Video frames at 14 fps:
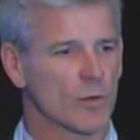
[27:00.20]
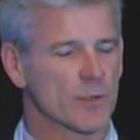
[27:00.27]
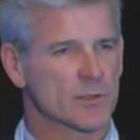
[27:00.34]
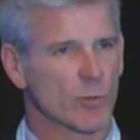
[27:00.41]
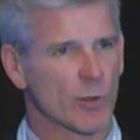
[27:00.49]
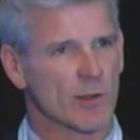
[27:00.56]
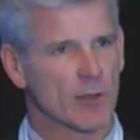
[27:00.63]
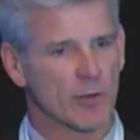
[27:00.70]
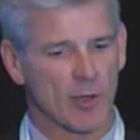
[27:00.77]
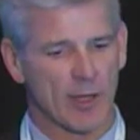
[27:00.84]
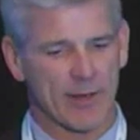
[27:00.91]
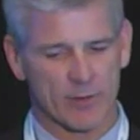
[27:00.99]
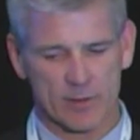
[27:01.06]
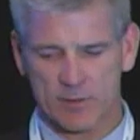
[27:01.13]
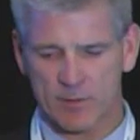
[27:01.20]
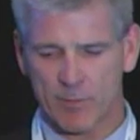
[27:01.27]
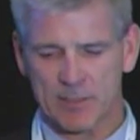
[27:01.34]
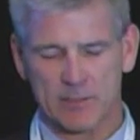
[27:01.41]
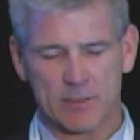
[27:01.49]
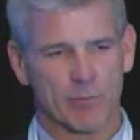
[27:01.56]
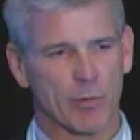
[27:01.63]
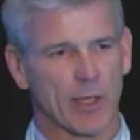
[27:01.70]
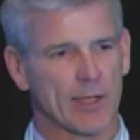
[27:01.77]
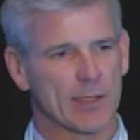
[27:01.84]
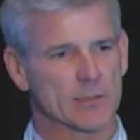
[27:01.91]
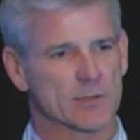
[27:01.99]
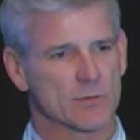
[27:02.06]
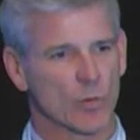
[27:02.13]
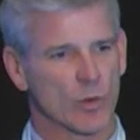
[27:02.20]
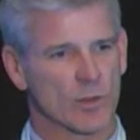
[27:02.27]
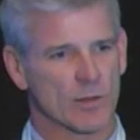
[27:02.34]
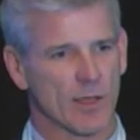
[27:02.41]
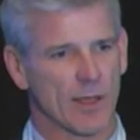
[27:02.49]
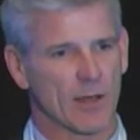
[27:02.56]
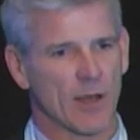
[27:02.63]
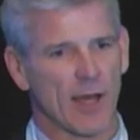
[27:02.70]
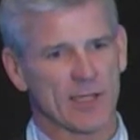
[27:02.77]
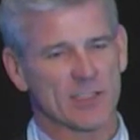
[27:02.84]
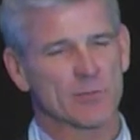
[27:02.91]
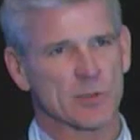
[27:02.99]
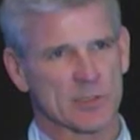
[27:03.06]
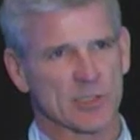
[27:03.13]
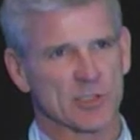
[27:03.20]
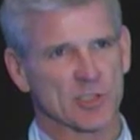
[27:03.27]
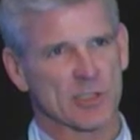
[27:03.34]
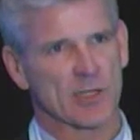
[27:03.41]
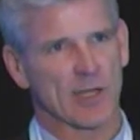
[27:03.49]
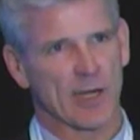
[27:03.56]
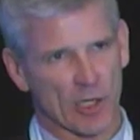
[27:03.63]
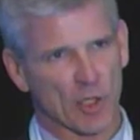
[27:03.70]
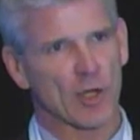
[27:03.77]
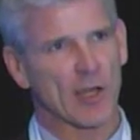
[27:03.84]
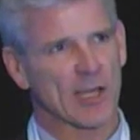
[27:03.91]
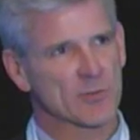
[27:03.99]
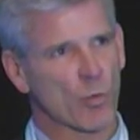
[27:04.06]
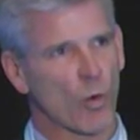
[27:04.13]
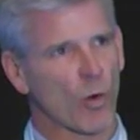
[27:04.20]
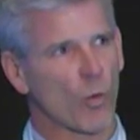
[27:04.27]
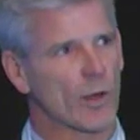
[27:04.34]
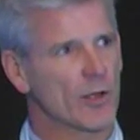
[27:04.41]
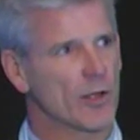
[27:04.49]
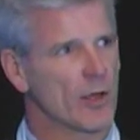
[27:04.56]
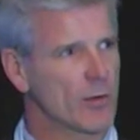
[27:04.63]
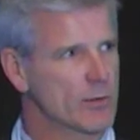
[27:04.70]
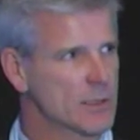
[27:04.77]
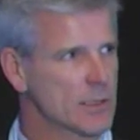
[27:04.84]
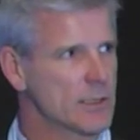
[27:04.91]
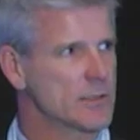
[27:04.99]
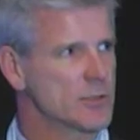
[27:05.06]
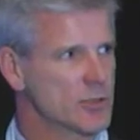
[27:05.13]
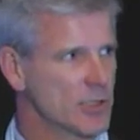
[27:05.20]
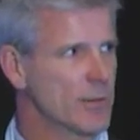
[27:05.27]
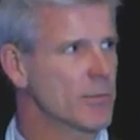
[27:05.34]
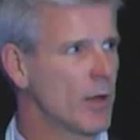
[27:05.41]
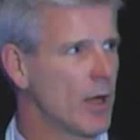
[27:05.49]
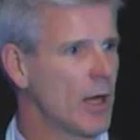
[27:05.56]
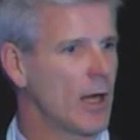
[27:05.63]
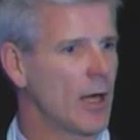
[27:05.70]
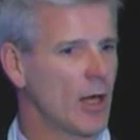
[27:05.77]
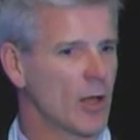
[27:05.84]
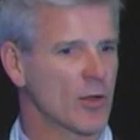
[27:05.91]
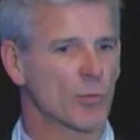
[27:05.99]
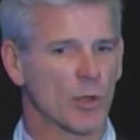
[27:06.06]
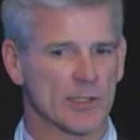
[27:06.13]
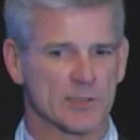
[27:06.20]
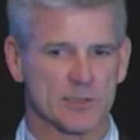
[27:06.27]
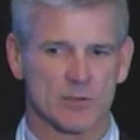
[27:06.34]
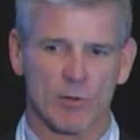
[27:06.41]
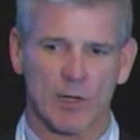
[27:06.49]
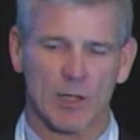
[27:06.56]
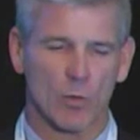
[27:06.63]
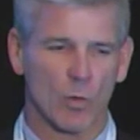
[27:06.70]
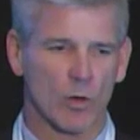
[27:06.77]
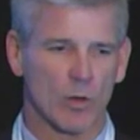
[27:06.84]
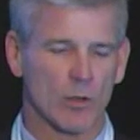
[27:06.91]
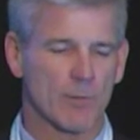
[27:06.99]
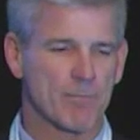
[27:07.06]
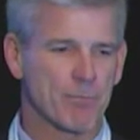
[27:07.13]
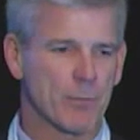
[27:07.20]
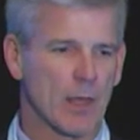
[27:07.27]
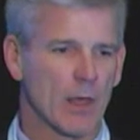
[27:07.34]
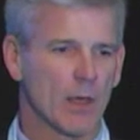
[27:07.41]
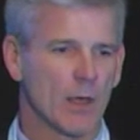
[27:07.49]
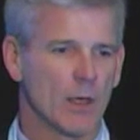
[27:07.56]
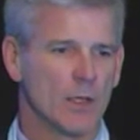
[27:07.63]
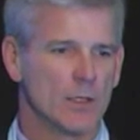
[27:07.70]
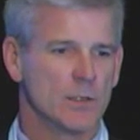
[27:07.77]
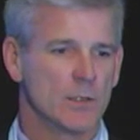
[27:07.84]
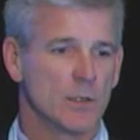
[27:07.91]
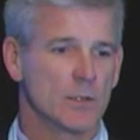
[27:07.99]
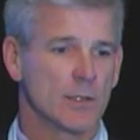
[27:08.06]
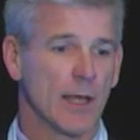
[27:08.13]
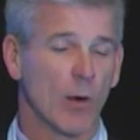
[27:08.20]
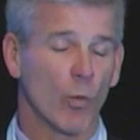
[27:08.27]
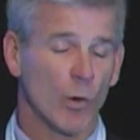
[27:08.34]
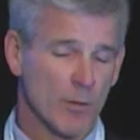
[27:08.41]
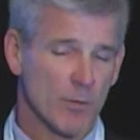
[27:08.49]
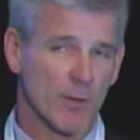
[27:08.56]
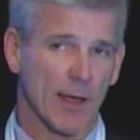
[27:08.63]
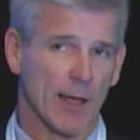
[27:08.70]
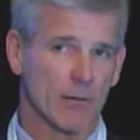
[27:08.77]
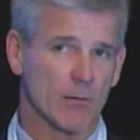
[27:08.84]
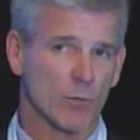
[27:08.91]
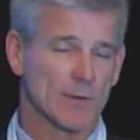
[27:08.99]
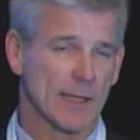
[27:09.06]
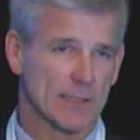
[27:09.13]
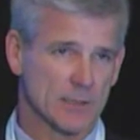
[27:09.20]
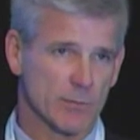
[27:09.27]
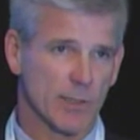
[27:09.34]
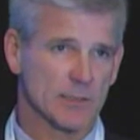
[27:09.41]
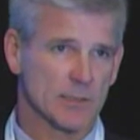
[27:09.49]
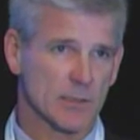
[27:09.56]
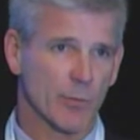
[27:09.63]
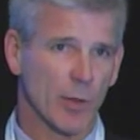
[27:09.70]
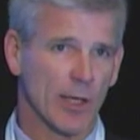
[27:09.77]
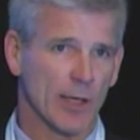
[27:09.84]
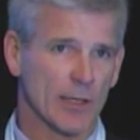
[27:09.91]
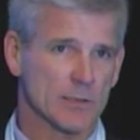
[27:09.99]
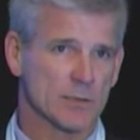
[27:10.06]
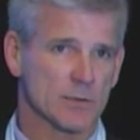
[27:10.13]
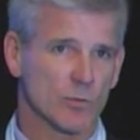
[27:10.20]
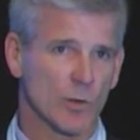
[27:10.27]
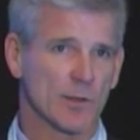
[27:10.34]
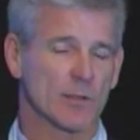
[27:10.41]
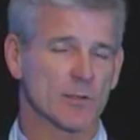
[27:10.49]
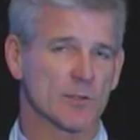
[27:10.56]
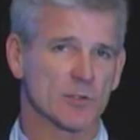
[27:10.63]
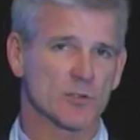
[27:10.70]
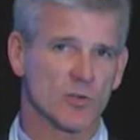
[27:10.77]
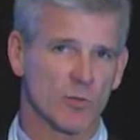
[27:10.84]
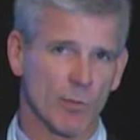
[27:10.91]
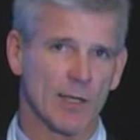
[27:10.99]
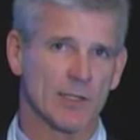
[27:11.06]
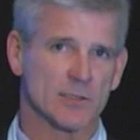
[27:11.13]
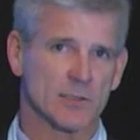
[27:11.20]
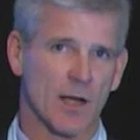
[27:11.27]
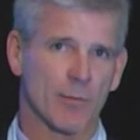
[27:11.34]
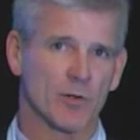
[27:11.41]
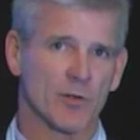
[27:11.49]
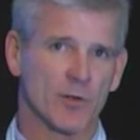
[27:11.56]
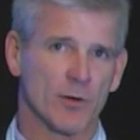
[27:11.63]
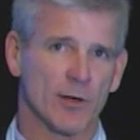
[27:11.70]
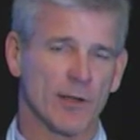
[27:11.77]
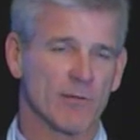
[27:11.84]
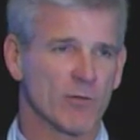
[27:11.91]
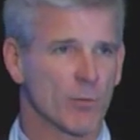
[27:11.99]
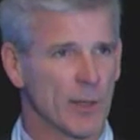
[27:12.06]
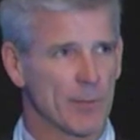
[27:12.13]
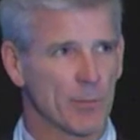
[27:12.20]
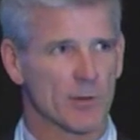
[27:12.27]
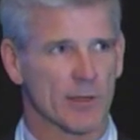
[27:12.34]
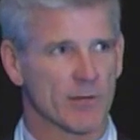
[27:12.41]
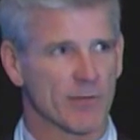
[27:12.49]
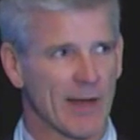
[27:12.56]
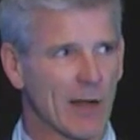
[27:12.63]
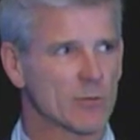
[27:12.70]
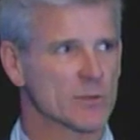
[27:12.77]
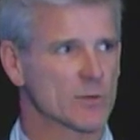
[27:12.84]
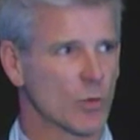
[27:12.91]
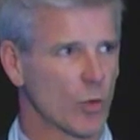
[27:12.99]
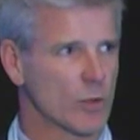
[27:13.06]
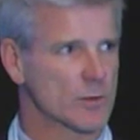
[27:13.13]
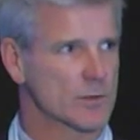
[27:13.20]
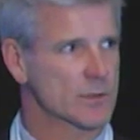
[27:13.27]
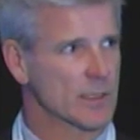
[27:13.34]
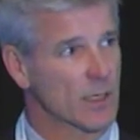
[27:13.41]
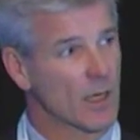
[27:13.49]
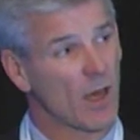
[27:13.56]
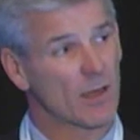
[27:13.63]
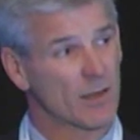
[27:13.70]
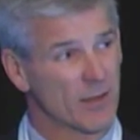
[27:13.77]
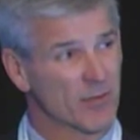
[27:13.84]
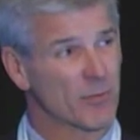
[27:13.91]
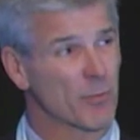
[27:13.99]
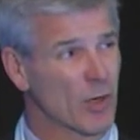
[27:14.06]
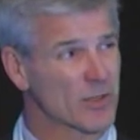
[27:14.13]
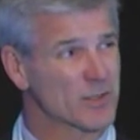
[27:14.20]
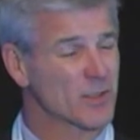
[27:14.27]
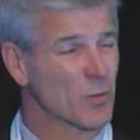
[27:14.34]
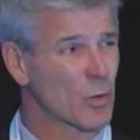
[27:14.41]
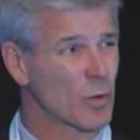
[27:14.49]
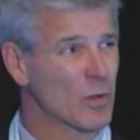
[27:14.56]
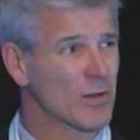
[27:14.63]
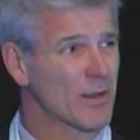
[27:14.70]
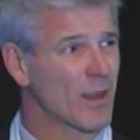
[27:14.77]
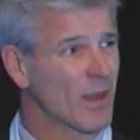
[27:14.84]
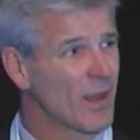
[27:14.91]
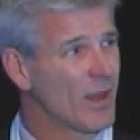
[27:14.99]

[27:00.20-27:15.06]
is, we think we can have a domestic base with a nice position and a good export window to ship other places around the world. Now with that domestic base, we think there's a tremendous opportunity for people that have outsourced and gone to different parts of the world